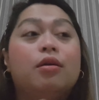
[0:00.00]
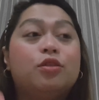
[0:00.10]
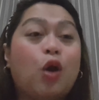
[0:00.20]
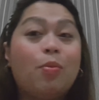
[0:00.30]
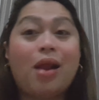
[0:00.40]

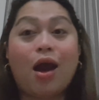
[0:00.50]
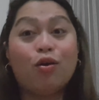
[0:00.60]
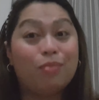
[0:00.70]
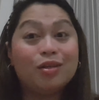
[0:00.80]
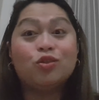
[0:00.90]
sobra
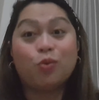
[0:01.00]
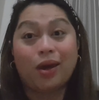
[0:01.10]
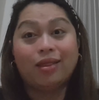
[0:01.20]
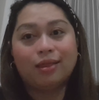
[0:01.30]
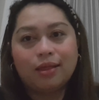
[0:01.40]
ako
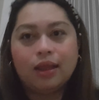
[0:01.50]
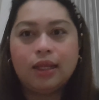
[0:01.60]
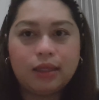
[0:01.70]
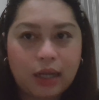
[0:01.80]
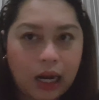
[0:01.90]
mag-sweat,
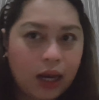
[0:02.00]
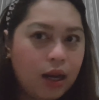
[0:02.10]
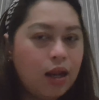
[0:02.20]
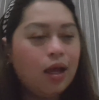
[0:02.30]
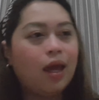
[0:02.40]

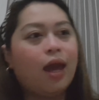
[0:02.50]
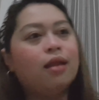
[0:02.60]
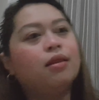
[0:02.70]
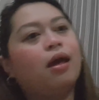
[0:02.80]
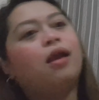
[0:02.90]
literal.
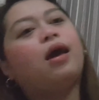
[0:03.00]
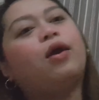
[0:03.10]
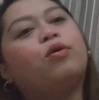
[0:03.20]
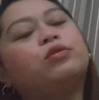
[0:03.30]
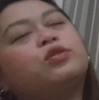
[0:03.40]
And then
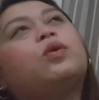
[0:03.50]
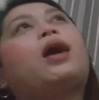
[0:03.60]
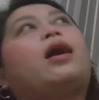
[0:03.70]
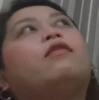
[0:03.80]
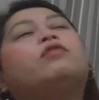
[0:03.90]
I also
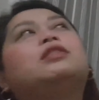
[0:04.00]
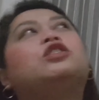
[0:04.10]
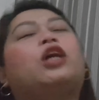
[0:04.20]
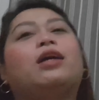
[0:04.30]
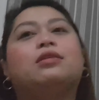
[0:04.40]
have this
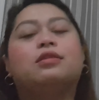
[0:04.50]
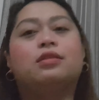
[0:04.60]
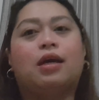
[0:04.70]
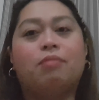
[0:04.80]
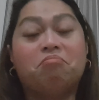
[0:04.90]
chances
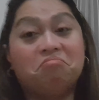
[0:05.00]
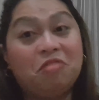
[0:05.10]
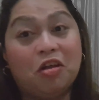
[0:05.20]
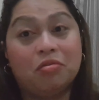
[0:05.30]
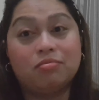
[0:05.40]
that,
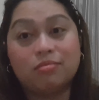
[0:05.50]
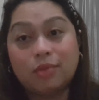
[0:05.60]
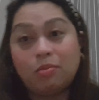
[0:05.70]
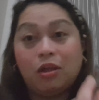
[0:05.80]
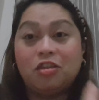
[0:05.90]
you know,
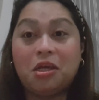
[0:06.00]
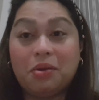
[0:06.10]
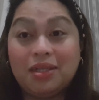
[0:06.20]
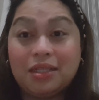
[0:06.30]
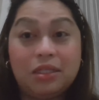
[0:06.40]
maybe
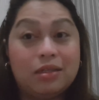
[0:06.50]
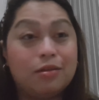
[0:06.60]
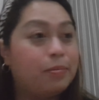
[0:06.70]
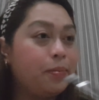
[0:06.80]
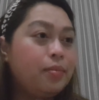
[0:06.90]
teary
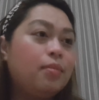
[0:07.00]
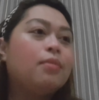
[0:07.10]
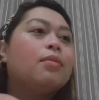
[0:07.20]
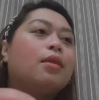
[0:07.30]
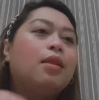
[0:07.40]
season
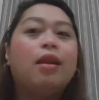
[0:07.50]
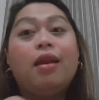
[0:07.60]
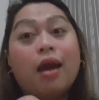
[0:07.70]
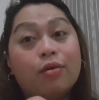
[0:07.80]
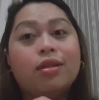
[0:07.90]

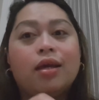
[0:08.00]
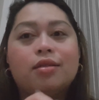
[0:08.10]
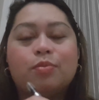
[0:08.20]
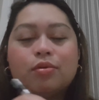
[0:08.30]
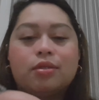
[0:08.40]

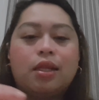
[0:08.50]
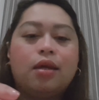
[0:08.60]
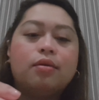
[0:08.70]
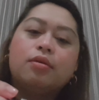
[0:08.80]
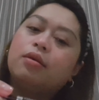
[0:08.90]
nowadays
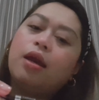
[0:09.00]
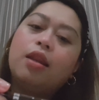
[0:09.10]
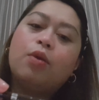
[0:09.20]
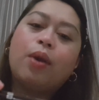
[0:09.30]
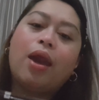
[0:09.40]
mostly.
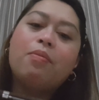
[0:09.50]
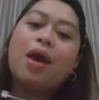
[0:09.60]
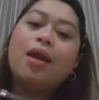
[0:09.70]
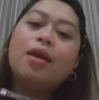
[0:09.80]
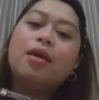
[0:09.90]
Anyway, I'm
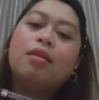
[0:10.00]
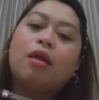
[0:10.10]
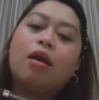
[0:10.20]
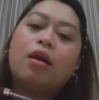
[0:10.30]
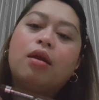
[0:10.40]
hanging in
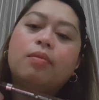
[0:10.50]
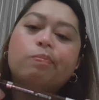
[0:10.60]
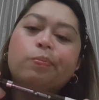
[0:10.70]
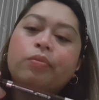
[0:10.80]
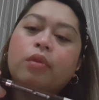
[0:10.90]
there.
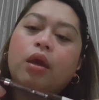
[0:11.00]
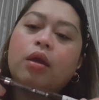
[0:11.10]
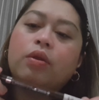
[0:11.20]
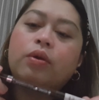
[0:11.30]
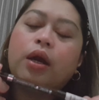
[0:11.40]
I
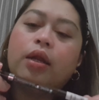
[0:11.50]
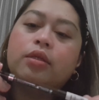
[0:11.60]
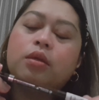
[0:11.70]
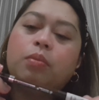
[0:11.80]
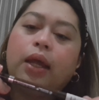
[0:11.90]
know God
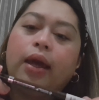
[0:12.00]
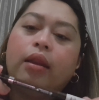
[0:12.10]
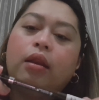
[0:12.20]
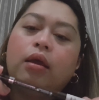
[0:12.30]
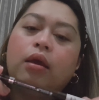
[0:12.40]
has a plan.